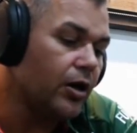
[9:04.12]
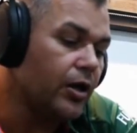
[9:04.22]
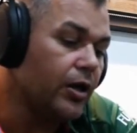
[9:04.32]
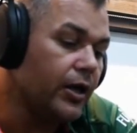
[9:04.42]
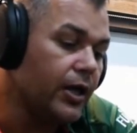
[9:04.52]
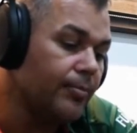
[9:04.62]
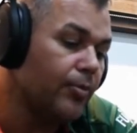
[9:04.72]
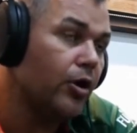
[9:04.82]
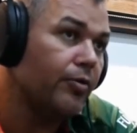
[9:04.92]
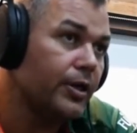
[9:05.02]
In
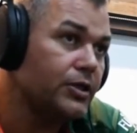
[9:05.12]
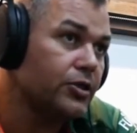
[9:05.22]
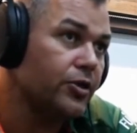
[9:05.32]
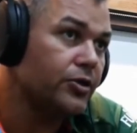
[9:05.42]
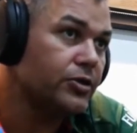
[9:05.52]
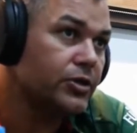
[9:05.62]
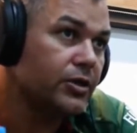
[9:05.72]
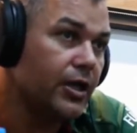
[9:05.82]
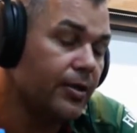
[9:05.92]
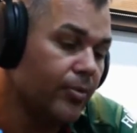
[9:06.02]
my
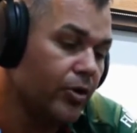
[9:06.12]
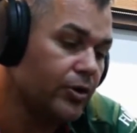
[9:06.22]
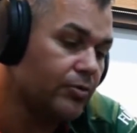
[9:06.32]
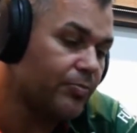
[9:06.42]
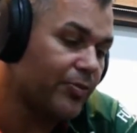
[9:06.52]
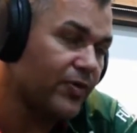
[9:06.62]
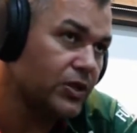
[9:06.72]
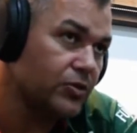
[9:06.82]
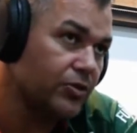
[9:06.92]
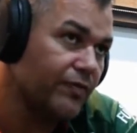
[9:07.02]
research, in my
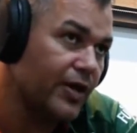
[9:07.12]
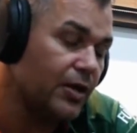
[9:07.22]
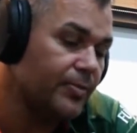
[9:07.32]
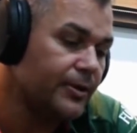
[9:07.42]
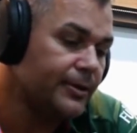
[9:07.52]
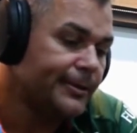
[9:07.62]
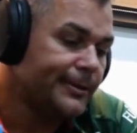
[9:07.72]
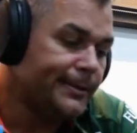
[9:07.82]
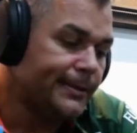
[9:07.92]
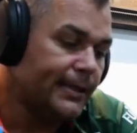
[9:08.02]
professional development,
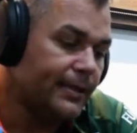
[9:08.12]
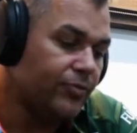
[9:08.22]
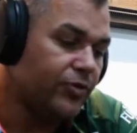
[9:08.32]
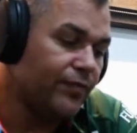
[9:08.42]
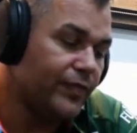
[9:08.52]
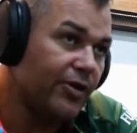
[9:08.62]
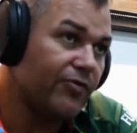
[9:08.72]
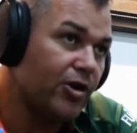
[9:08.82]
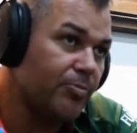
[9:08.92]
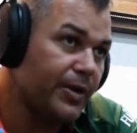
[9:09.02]
the very,
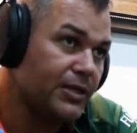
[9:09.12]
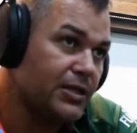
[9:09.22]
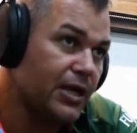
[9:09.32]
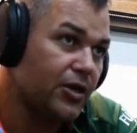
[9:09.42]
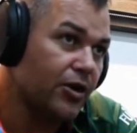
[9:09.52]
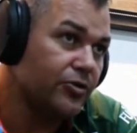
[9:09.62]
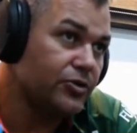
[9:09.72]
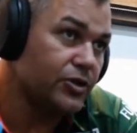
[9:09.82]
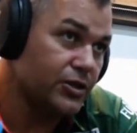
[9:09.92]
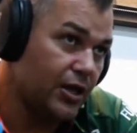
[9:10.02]
very best head
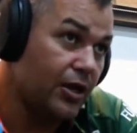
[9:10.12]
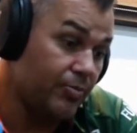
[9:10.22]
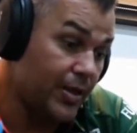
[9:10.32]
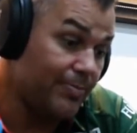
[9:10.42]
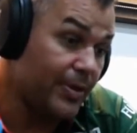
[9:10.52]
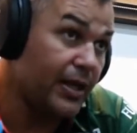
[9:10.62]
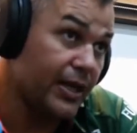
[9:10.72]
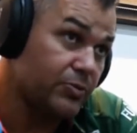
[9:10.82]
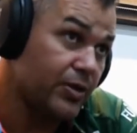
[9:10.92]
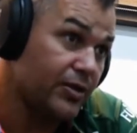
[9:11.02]
coaches, and
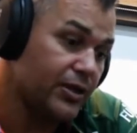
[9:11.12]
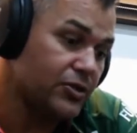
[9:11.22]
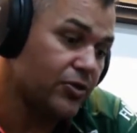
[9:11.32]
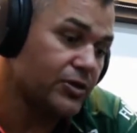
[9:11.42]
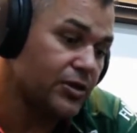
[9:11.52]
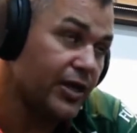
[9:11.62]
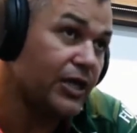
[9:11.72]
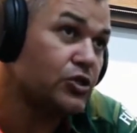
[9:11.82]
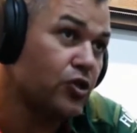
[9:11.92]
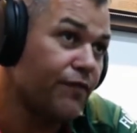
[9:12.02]
Bellamy's one of these guys, they
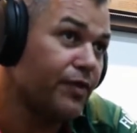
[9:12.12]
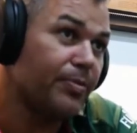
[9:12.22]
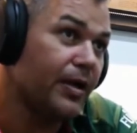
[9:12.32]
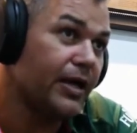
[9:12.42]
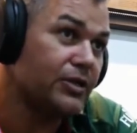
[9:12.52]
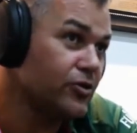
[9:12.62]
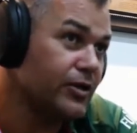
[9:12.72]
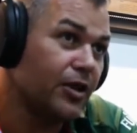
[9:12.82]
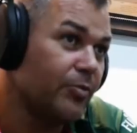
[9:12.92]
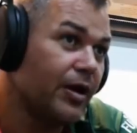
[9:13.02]
serve the players, not
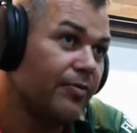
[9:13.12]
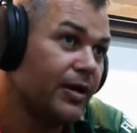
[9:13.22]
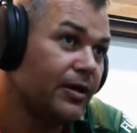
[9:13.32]
the other way around.